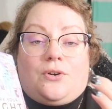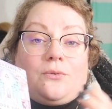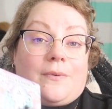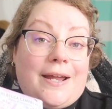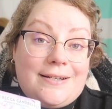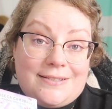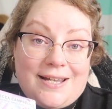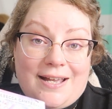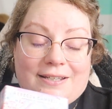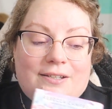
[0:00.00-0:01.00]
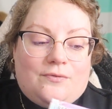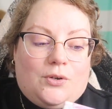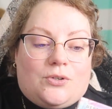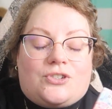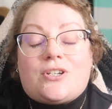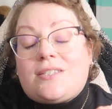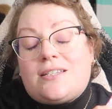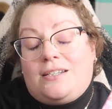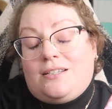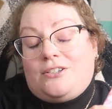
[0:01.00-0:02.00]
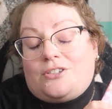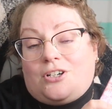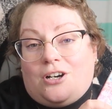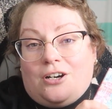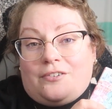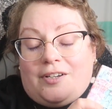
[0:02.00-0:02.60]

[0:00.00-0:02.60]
a great deck if you're just getting into card